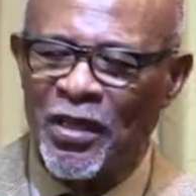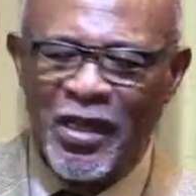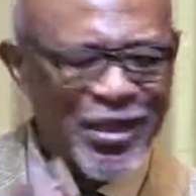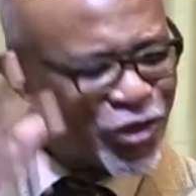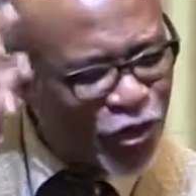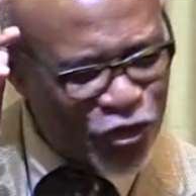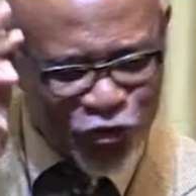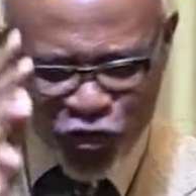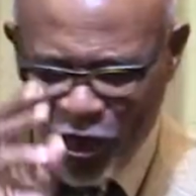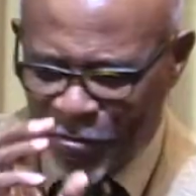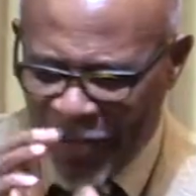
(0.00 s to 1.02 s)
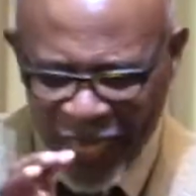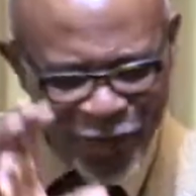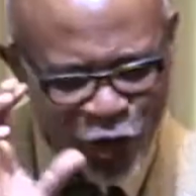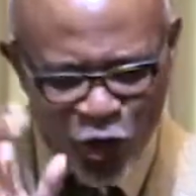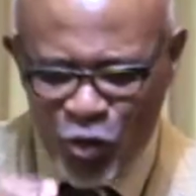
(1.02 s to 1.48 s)
I shouldn't say man
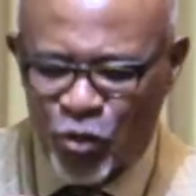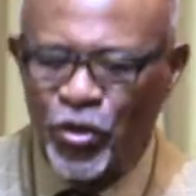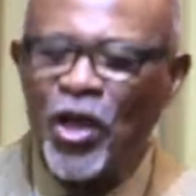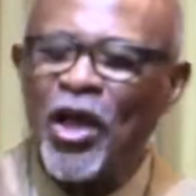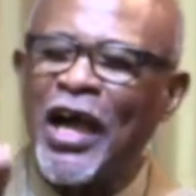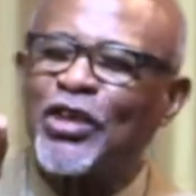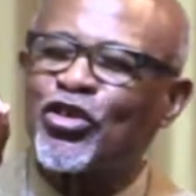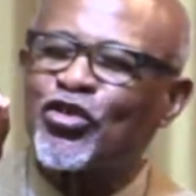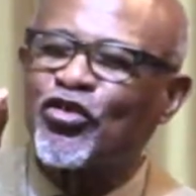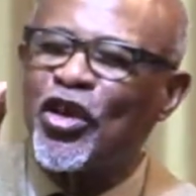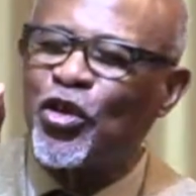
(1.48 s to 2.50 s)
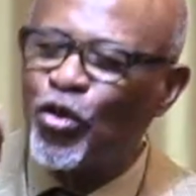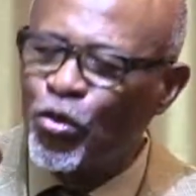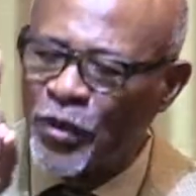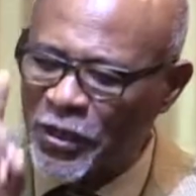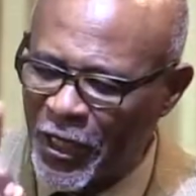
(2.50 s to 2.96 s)
alone, I should say
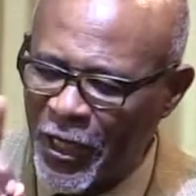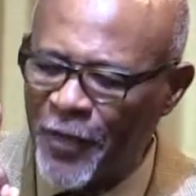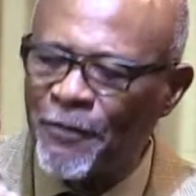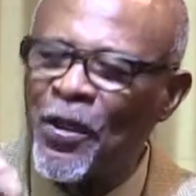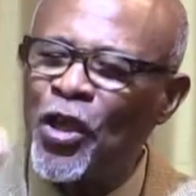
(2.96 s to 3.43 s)
humankind.